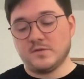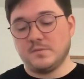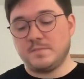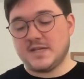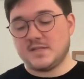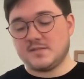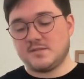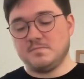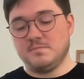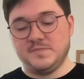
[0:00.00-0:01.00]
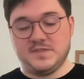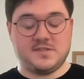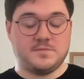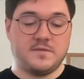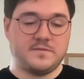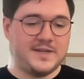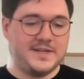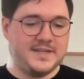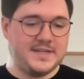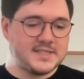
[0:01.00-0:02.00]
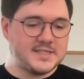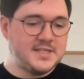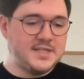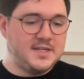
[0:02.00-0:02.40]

for the past 6 months, I guess,